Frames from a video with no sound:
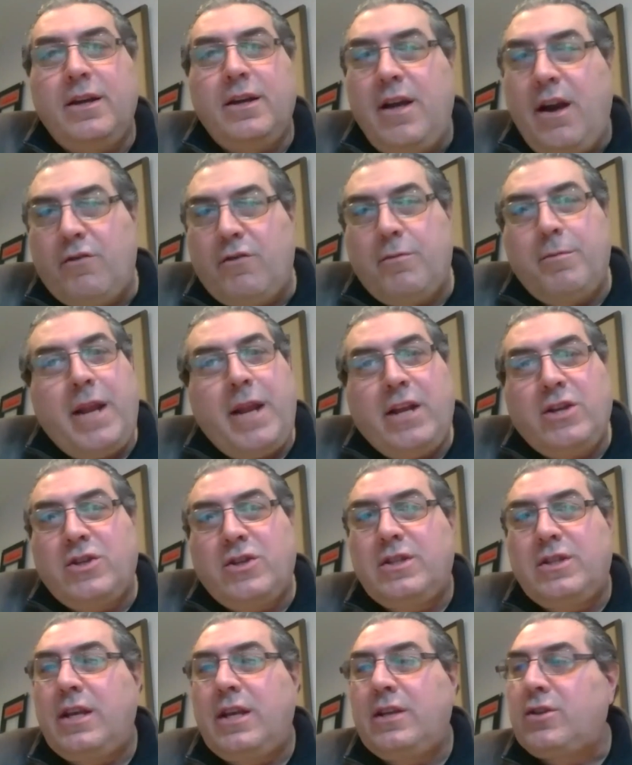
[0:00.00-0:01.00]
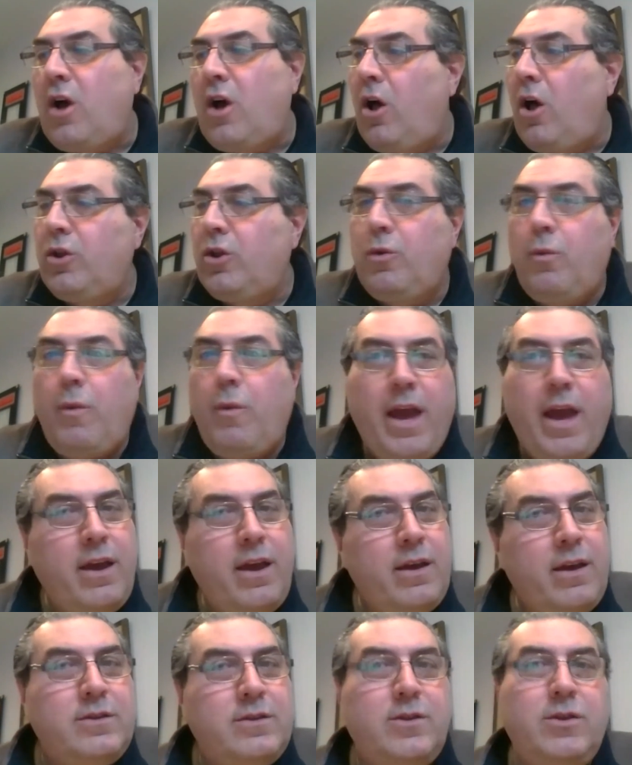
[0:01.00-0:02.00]
government agencies all the way
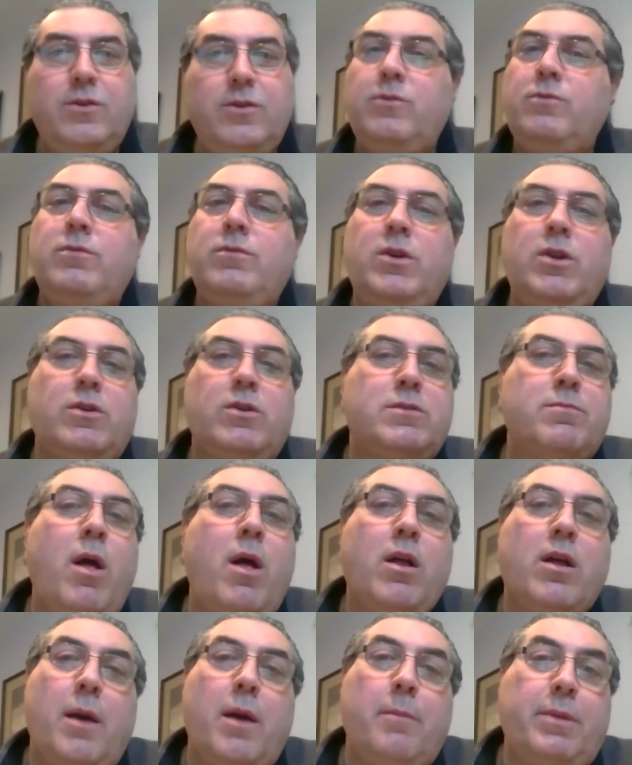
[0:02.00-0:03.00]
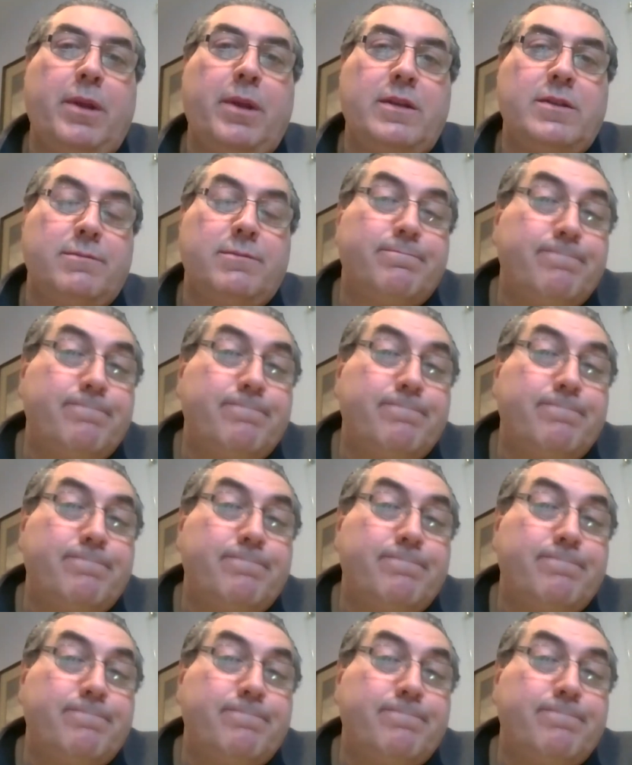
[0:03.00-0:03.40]
to, small companies.